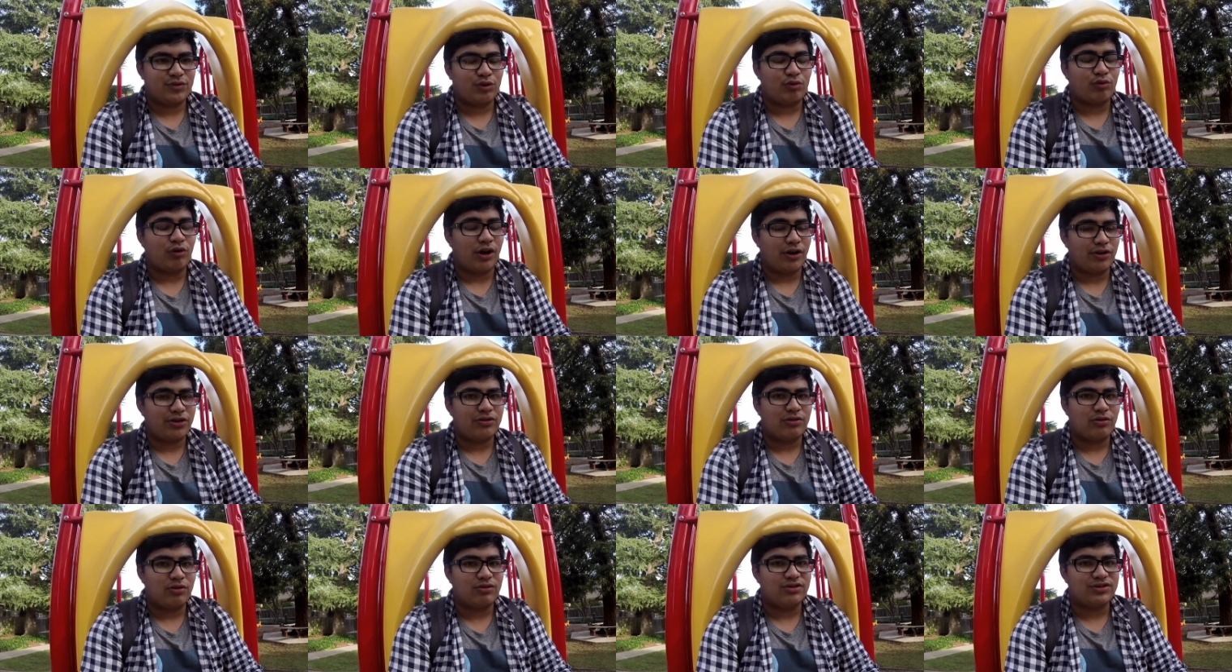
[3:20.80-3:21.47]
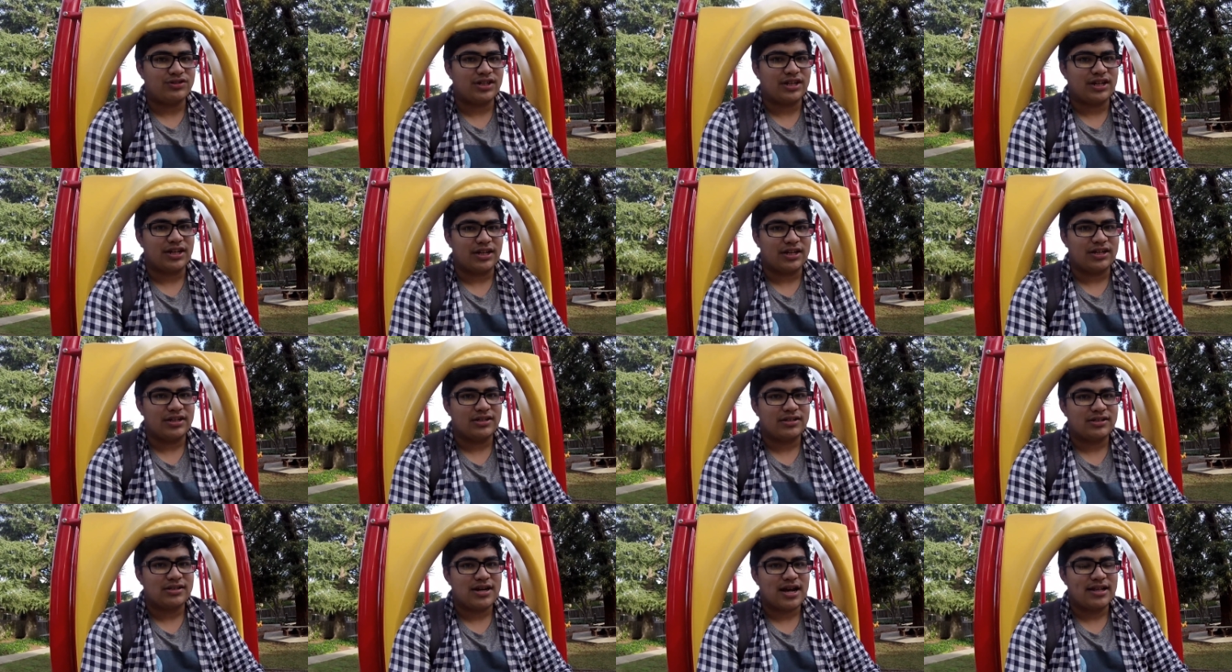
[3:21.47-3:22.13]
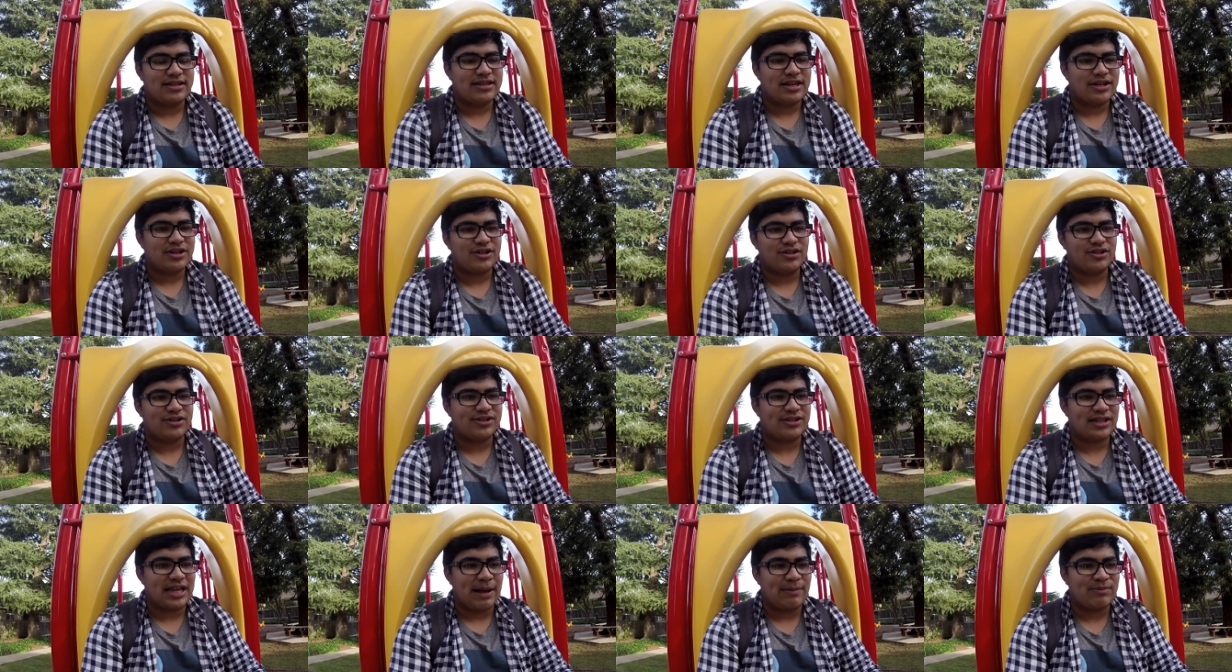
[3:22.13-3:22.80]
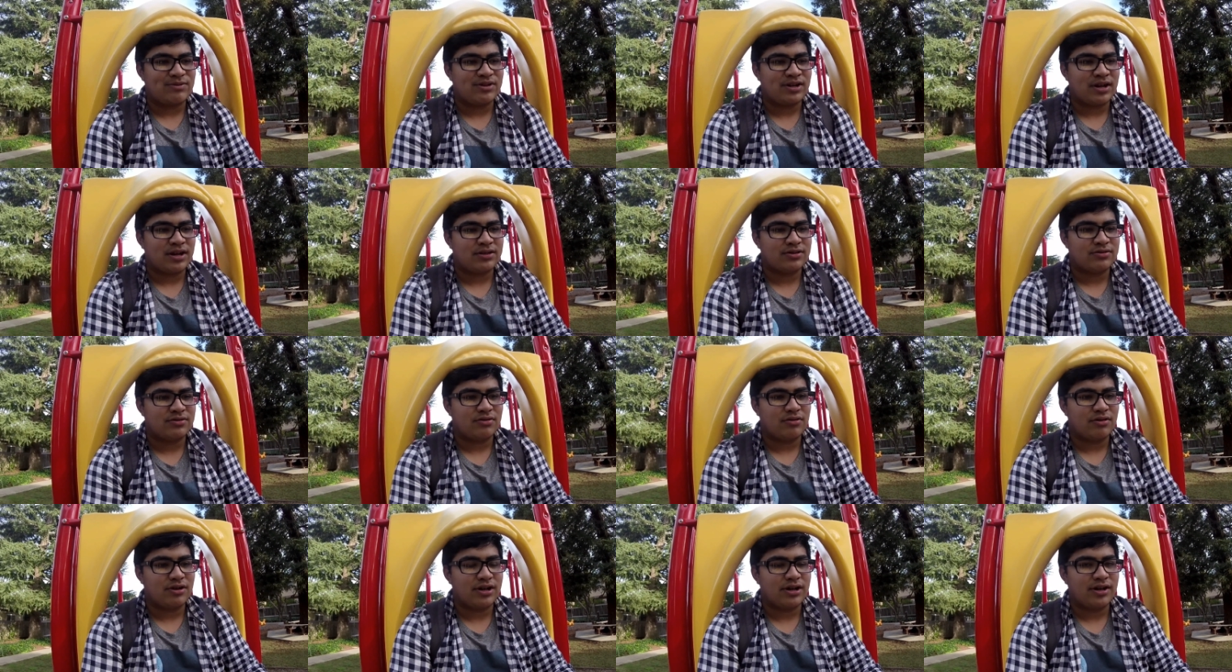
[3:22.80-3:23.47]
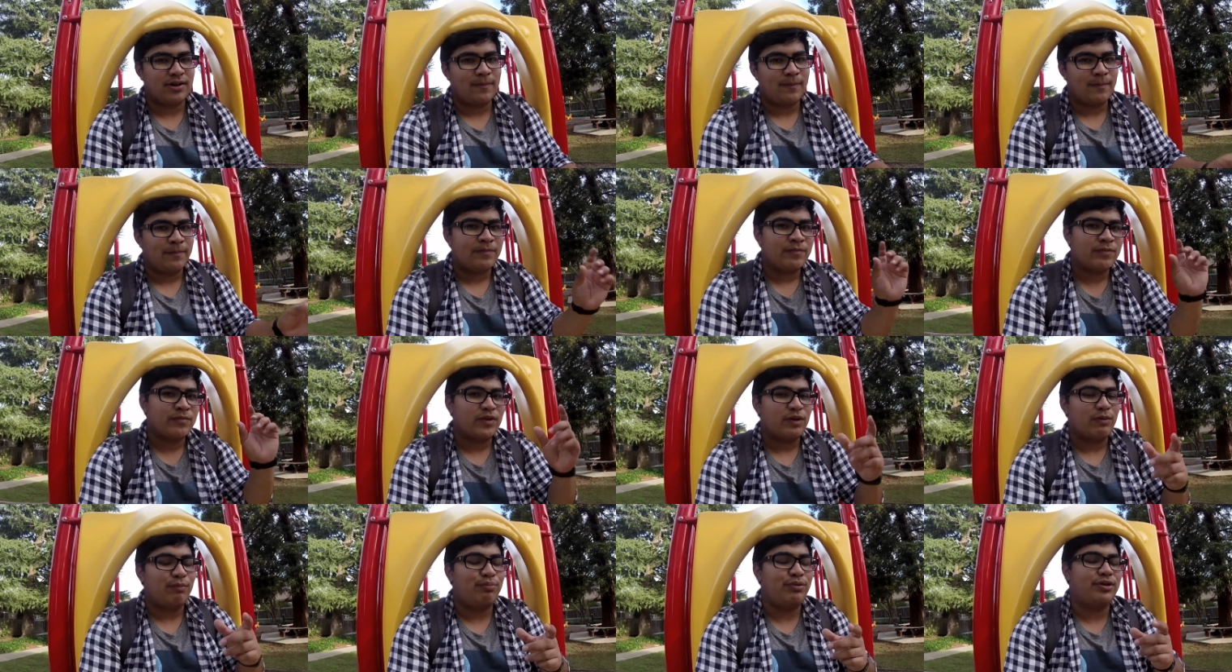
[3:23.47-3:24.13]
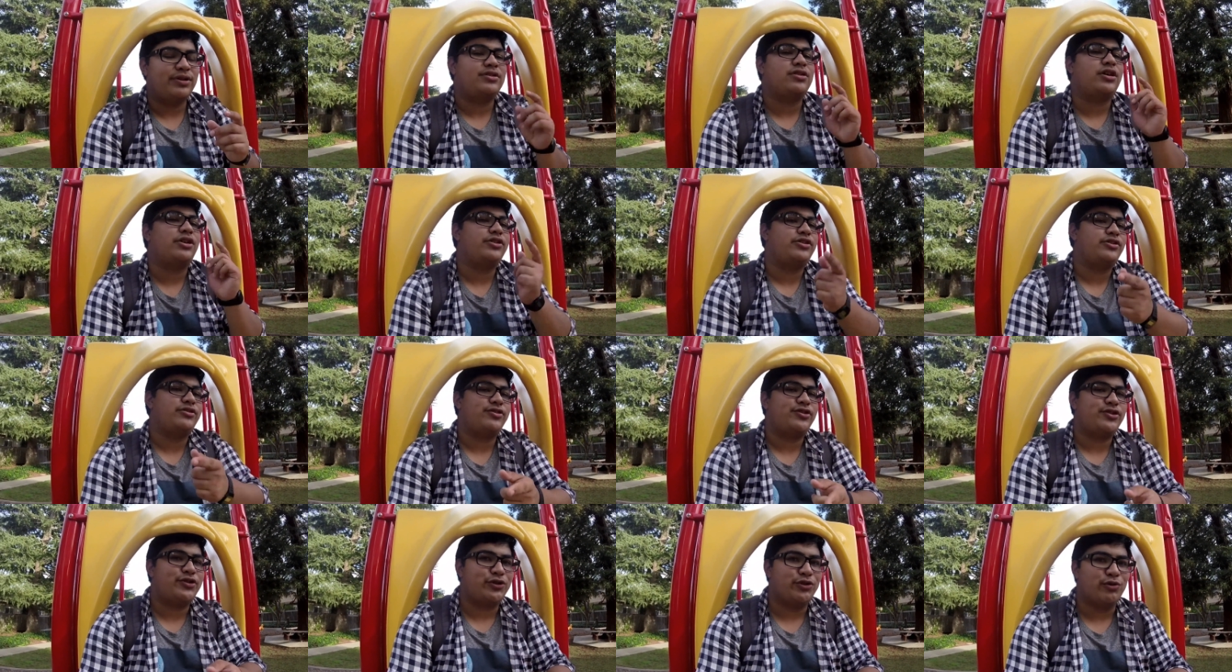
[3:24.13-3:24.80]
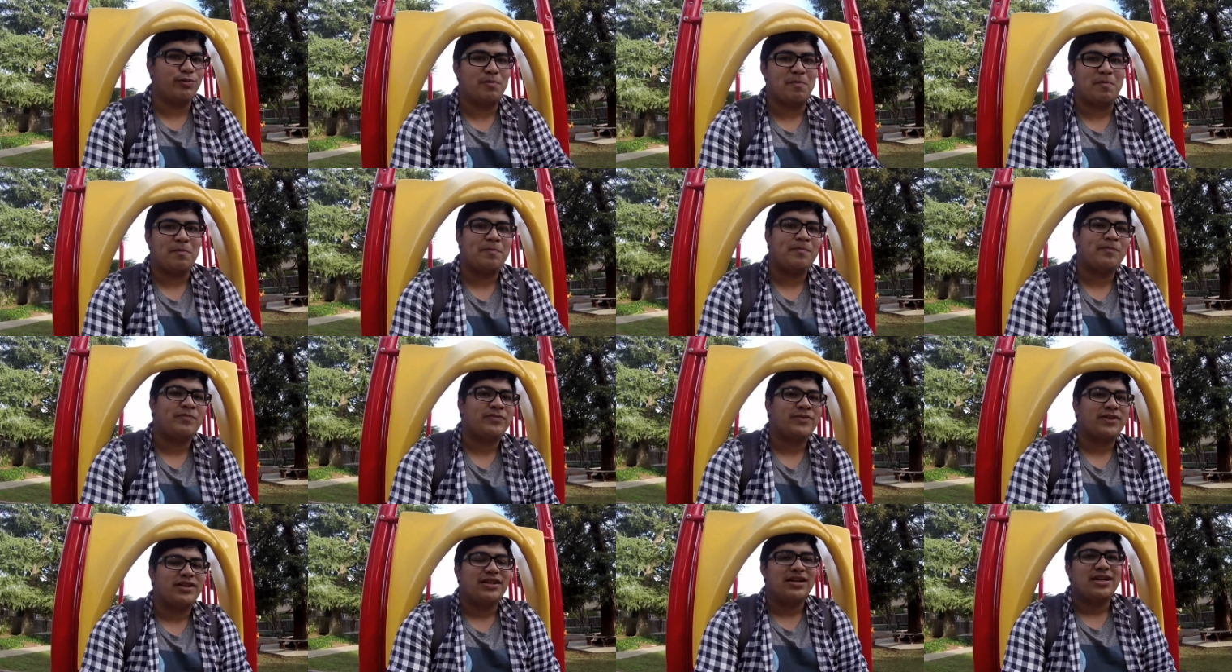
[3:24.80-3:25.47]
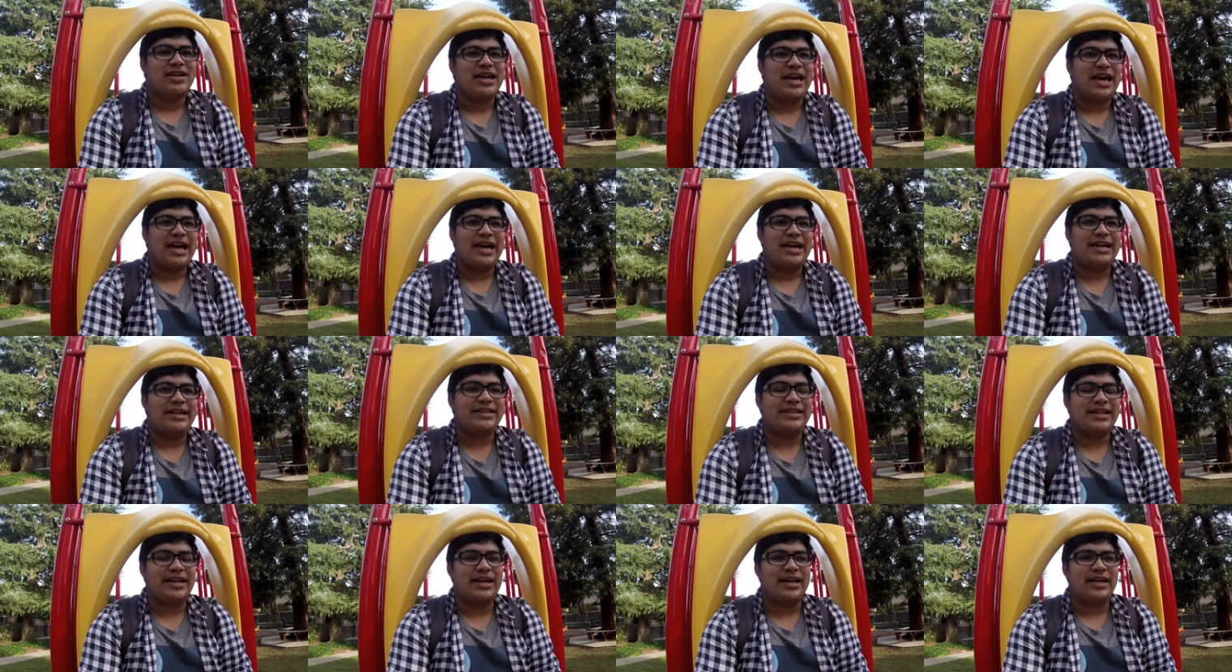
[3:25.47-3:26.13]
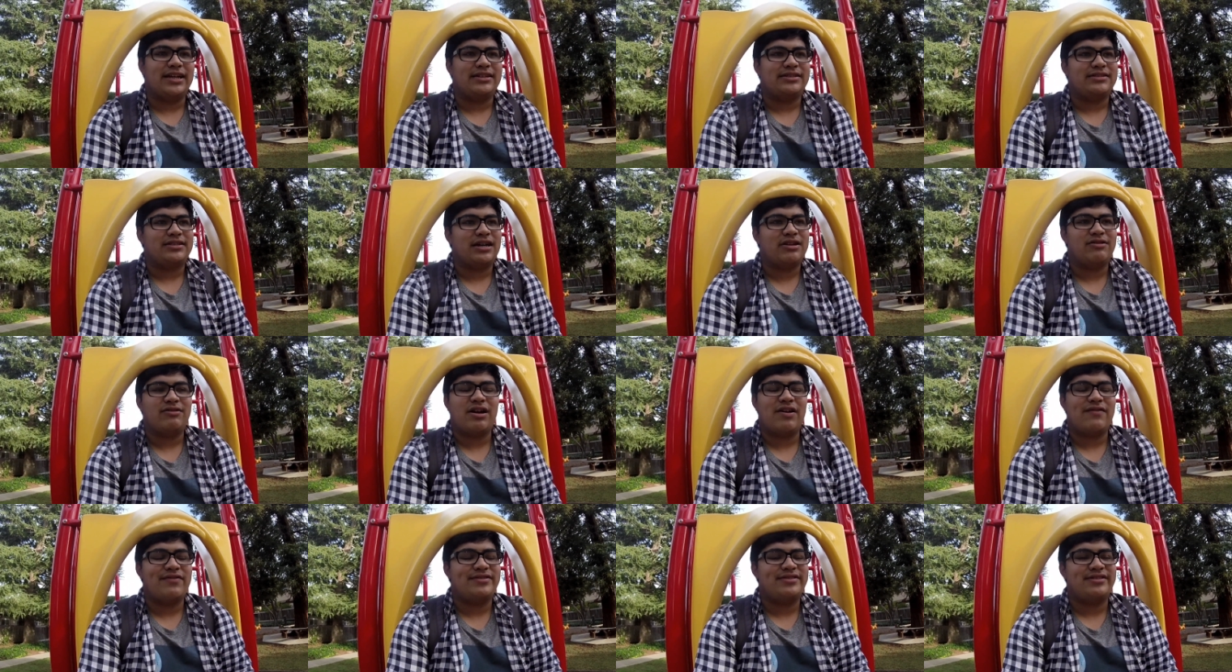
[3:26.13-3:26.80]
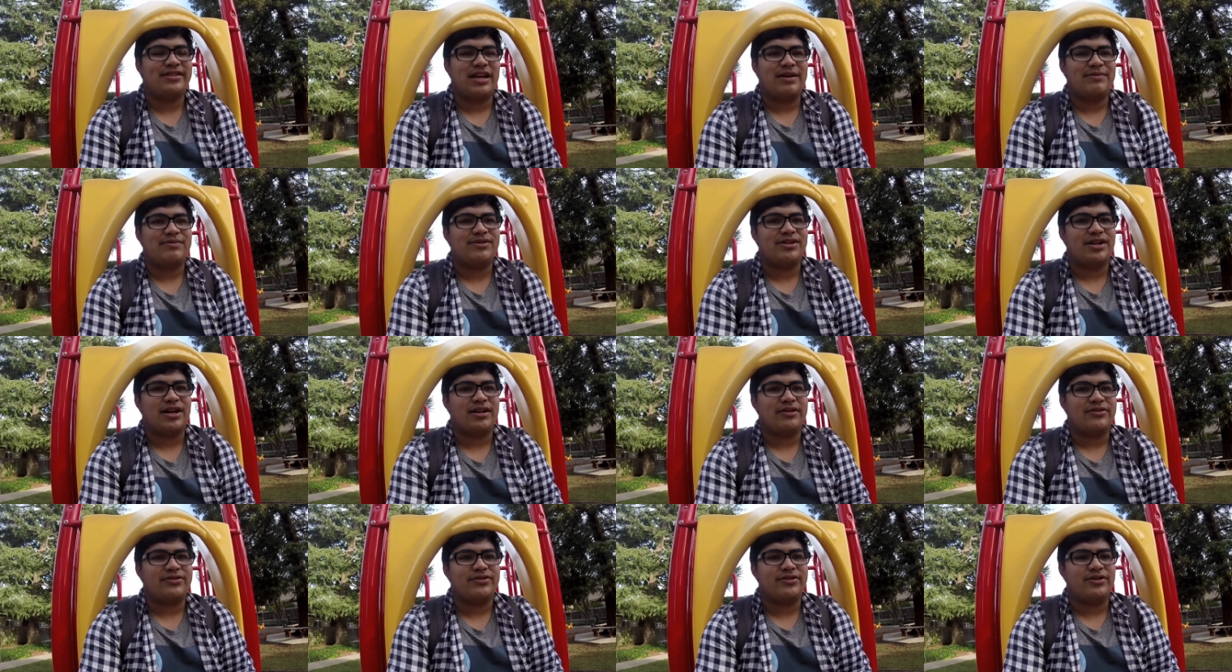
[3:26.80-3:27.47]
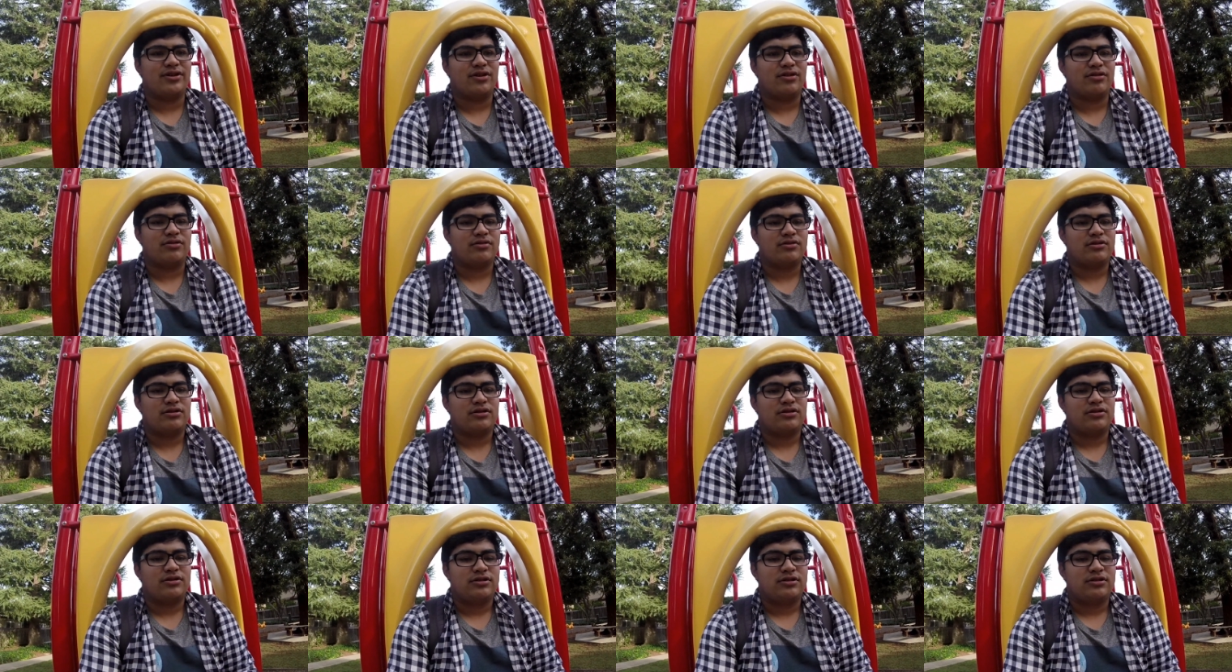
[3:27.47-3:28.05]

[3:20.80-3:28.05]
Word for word: throughout the whole day it's like your snapchat story but it's on youtube and yeah i don't have a snapchat so